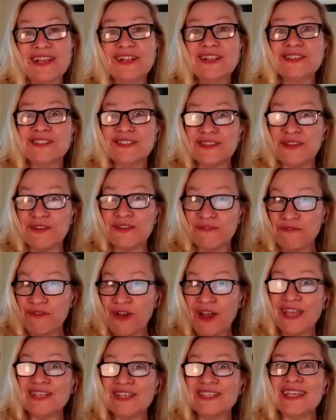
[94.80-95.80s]
cells that
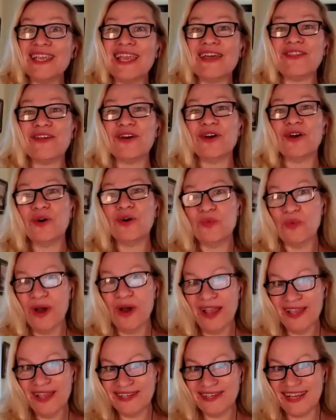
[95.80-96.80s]
fire together
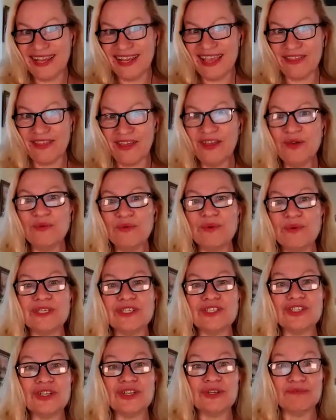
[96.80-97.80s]
wire together,
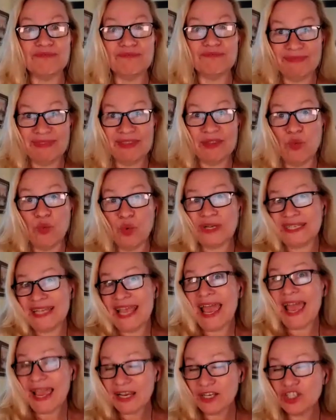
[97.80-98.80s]
which what's
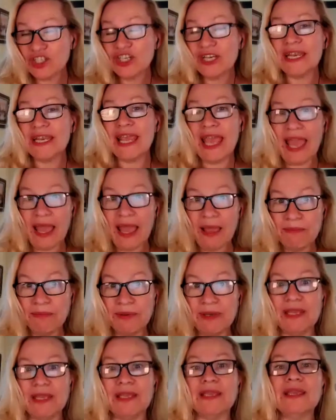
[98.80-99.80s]
actually
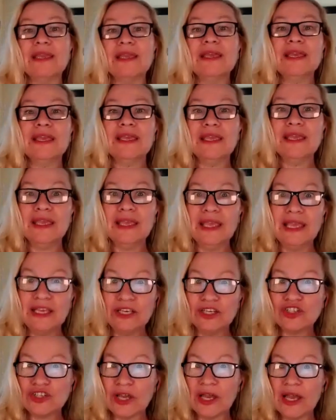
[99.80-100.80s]
happening
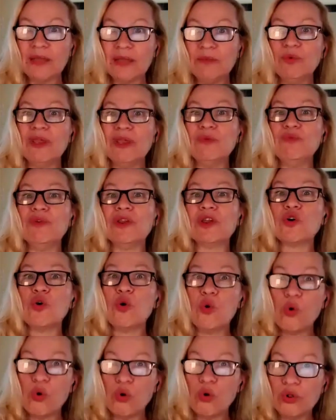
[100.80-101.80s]
each time we
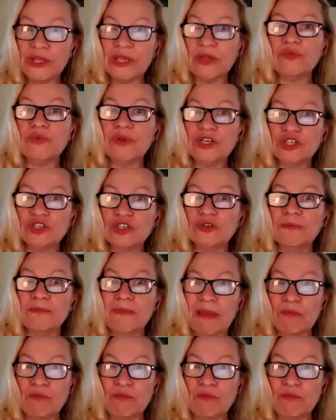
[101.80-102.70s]
recall the original